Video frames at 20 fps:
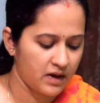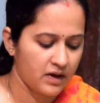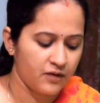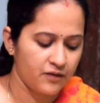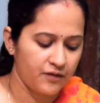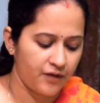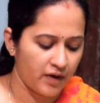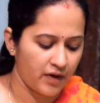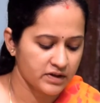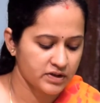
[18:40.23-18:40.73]

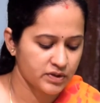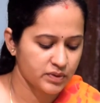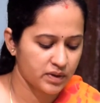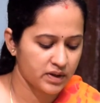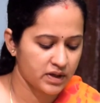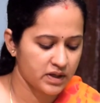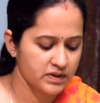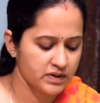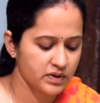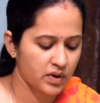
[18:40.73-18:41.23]
First one
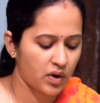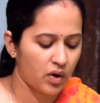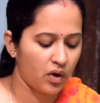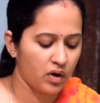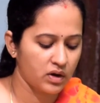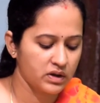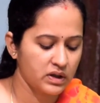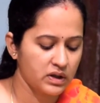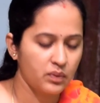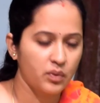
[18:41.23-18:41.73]
is, all
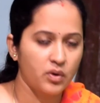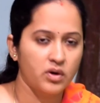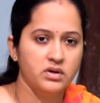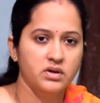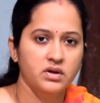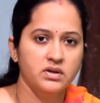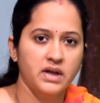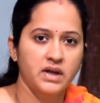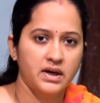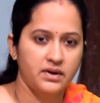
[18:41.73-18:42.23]
the water
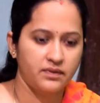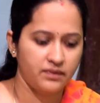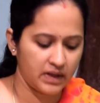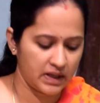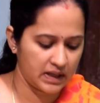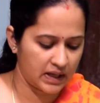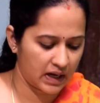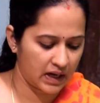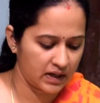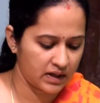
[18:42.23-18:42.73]
that we
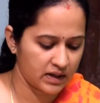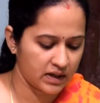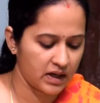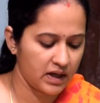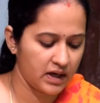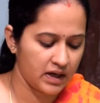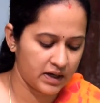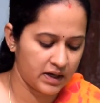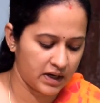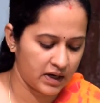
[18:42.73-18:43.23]
get in
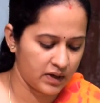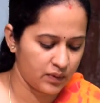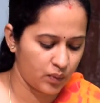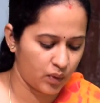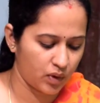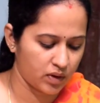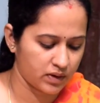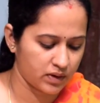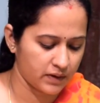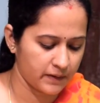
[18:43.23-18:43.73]

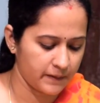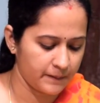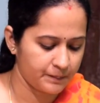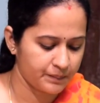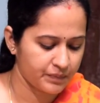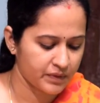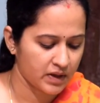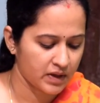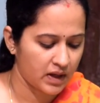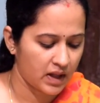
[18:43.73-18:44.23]
rainwater,
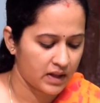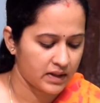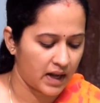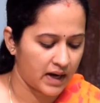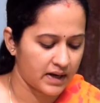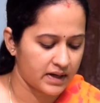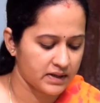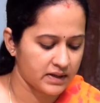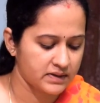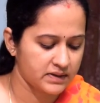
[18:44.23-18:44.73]

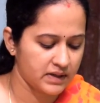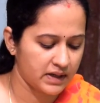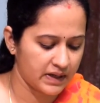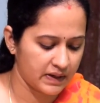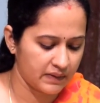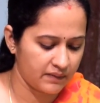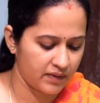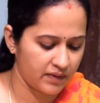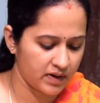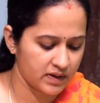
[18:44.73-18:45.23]
that is the
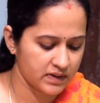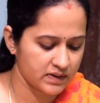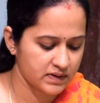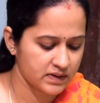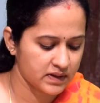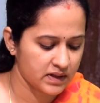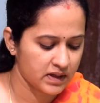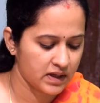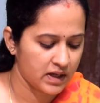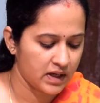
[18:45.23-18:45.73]
rivers,
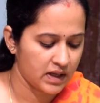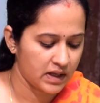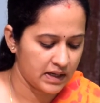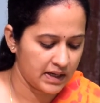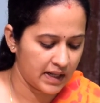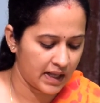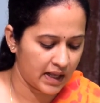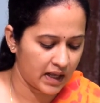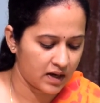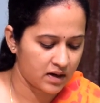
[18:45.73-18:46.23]

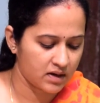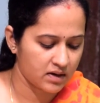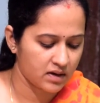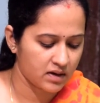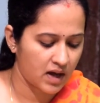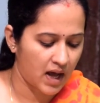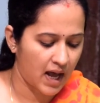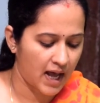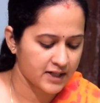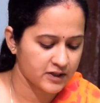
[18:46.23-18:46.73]
lake
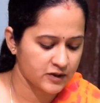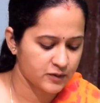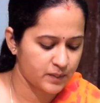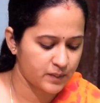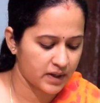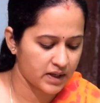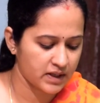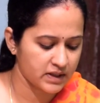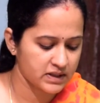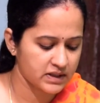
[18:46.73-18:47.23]
and
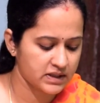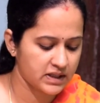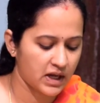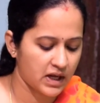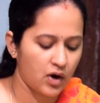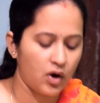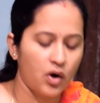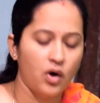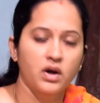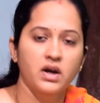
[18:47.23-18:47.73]
springs, they
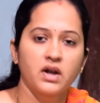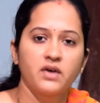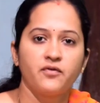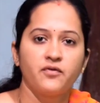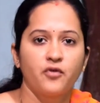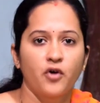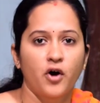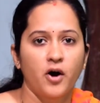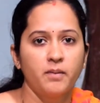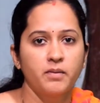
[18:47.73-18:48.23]
all are
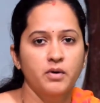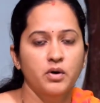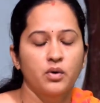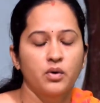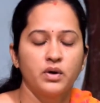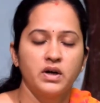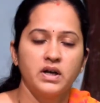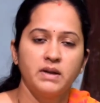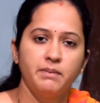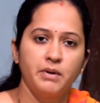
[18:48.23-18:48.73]
formed
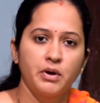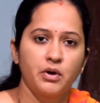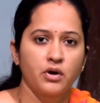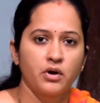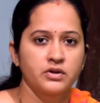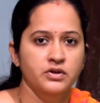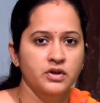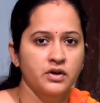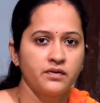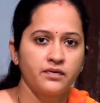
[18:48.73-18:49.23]
only because
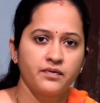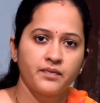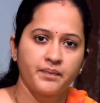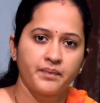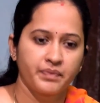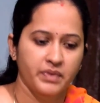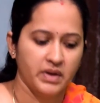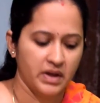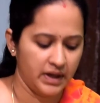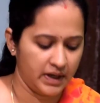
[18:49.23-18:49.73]
of
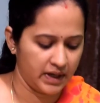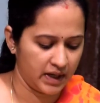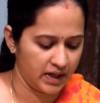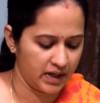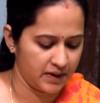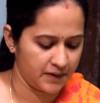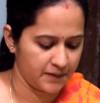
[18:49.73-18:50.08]
rain.